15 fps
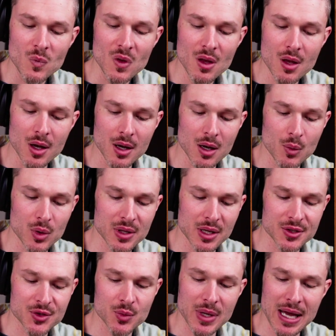Uh, what
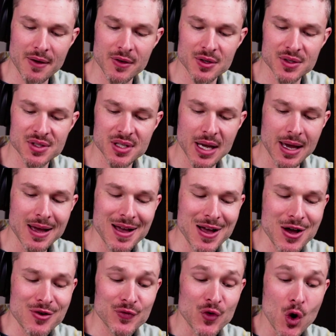else do we have here to say?
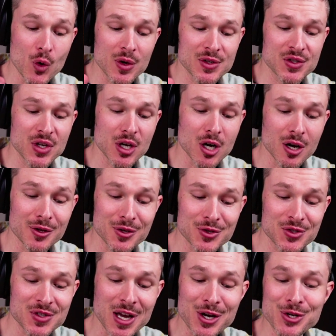Focusing on your
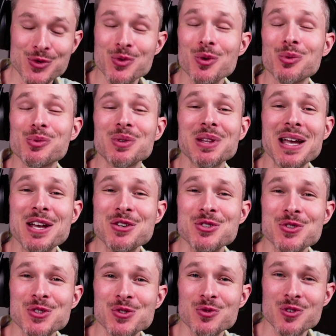sexual
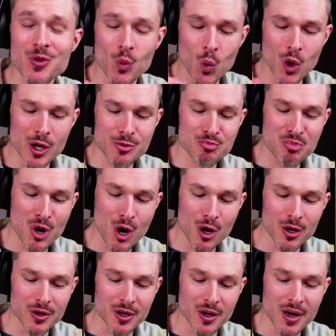relations with one
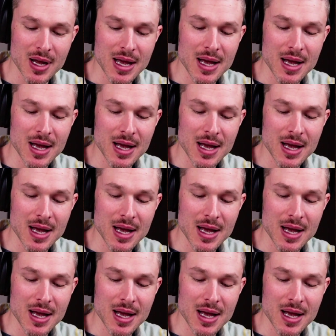partner